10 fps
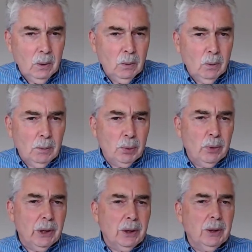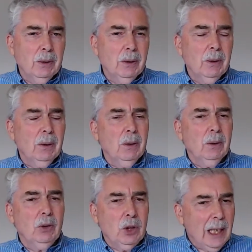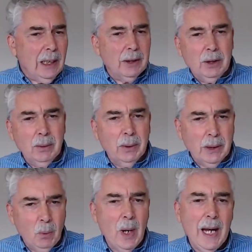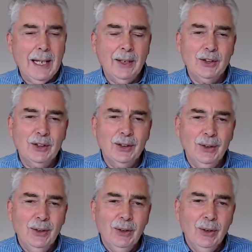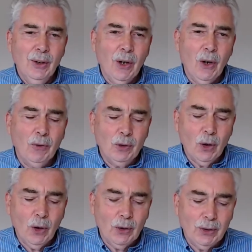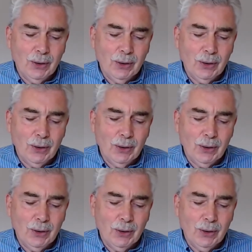What brought this jailer to an awareness of God?